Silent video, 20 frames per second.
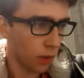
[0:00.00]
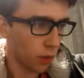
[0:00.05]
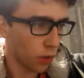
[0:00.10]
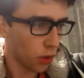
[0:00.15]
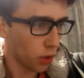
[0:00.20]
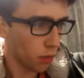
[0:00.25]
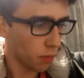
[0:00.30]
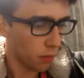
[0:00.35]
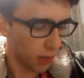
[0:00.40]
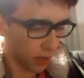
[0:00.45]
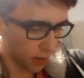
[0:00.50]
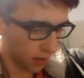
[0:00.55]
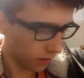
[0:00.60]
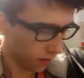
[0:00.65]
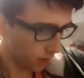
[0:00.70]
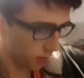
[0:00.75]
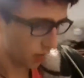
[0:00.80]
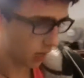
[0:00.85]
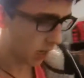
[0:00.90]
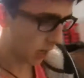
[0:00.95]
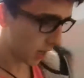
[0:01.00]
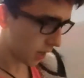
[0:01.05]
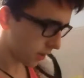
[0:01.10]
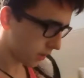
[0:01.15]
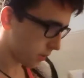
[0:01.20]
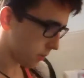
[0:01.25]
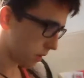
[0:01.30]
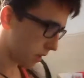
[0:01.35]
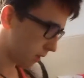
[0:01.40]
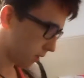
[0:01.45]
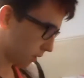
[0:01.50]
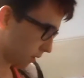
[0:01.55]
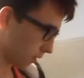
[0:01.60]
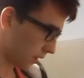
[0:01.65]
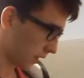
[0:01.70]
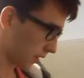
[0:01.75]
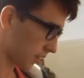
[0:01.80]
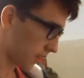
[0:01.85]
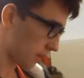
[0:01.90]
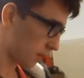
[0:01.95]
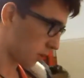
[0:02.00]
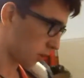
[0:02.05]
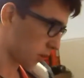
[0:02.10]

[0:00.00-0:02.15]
YouTube, because some of the other things need